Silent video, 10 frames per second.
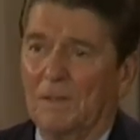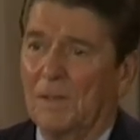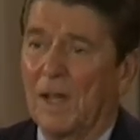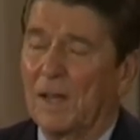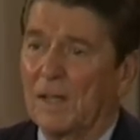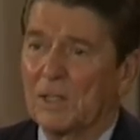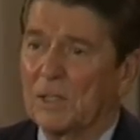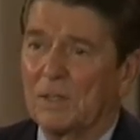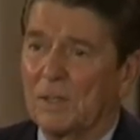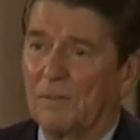not
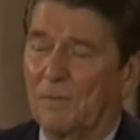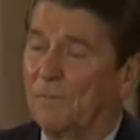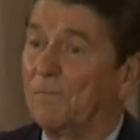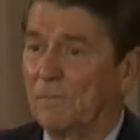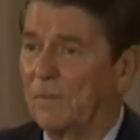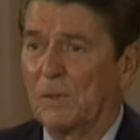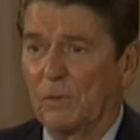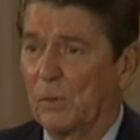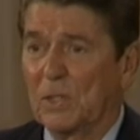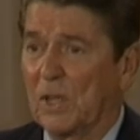us, if
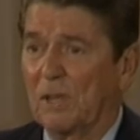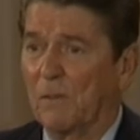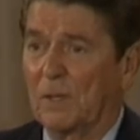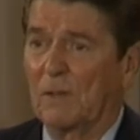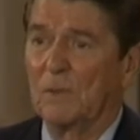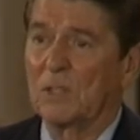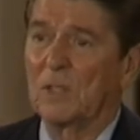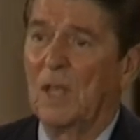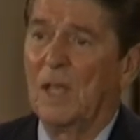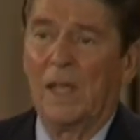there is any forgiveness,
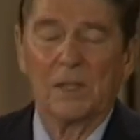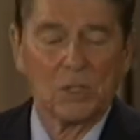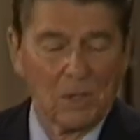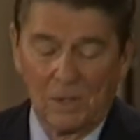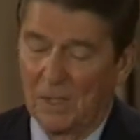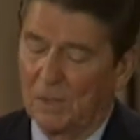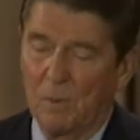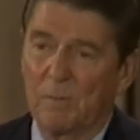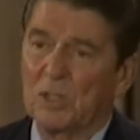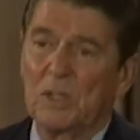and certainly
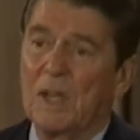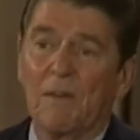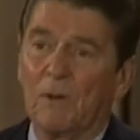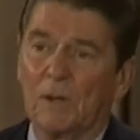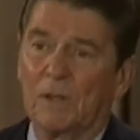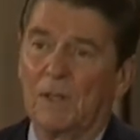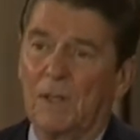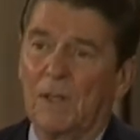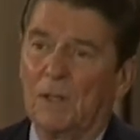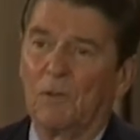we must never
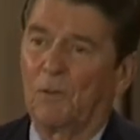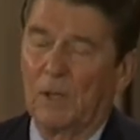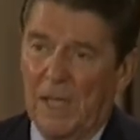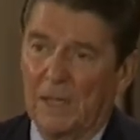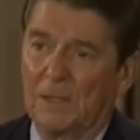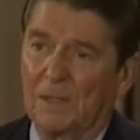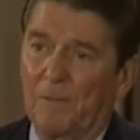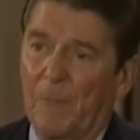forget.